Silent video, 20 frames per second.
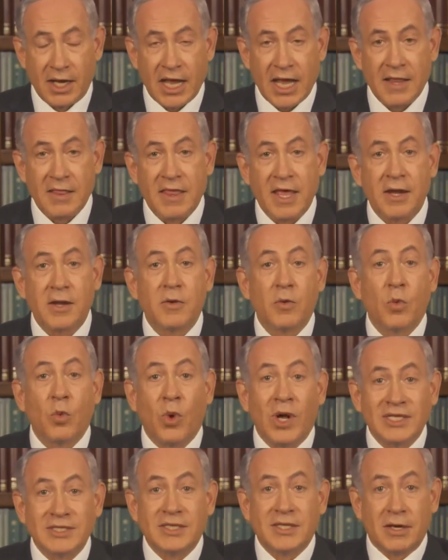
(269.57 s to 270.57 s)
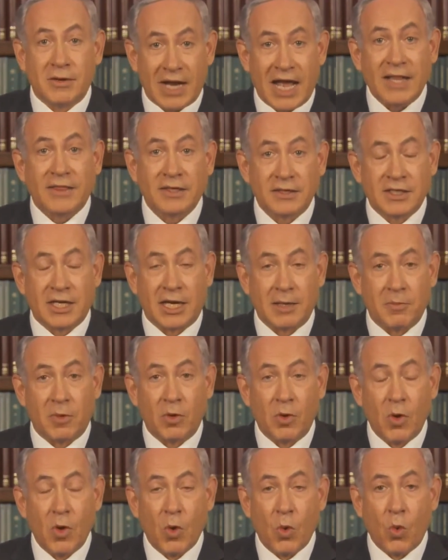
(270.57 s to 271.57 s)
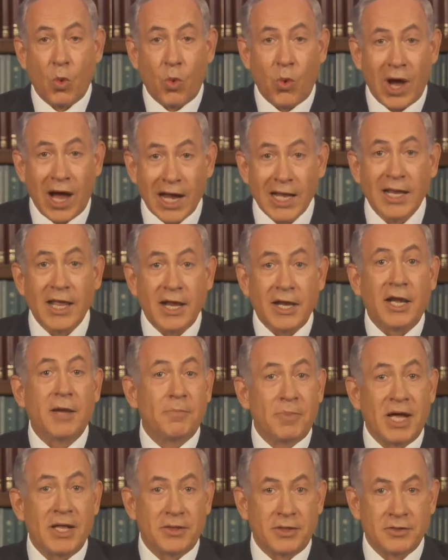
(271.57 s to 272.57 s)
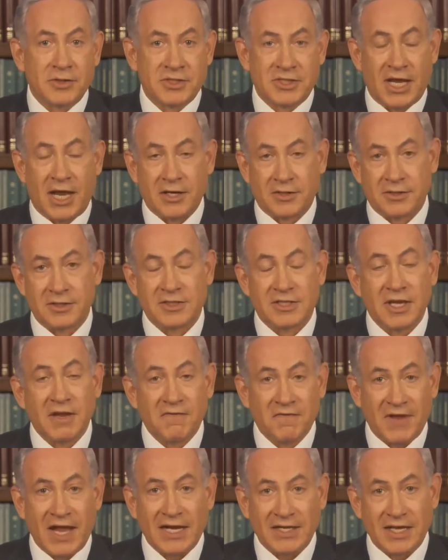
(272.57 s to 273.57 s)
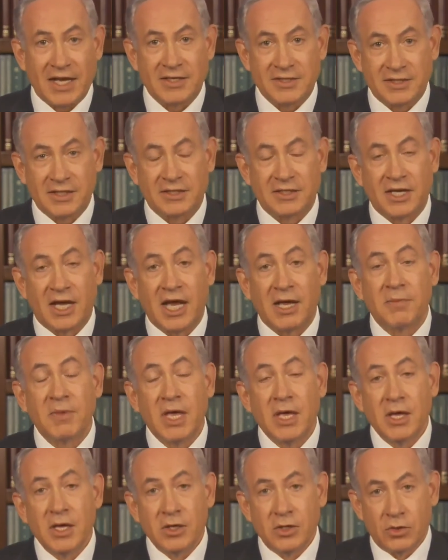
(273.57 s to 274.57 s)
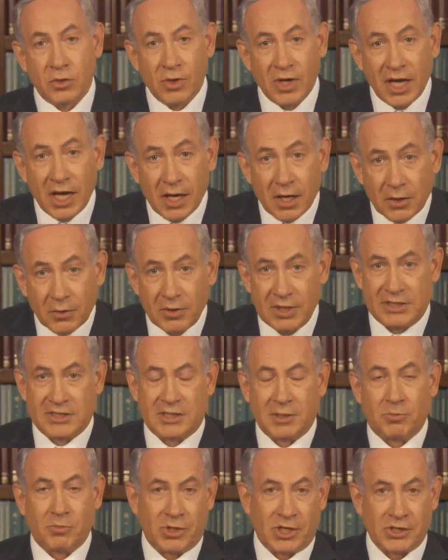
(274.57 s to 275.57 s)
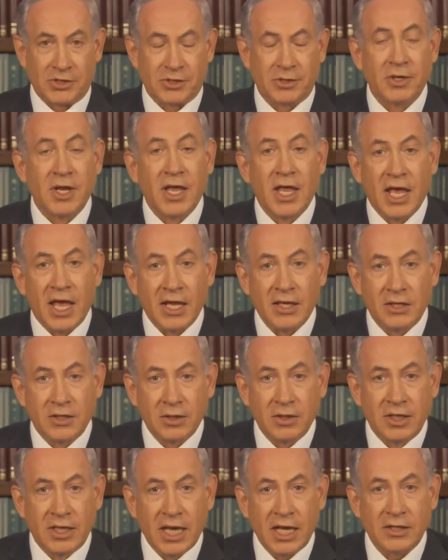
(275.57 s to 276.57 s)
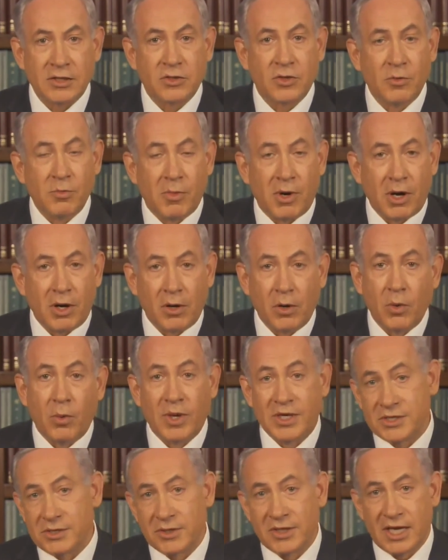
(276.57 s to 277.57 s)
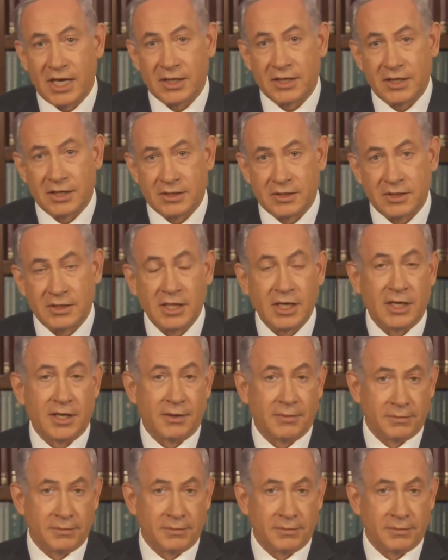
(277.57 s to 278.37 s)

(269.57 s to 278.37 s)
And then once they're at the table, why let up on those sanctions? In fact, that's the time to increase the pressure and to get tomorrow what you can't get today.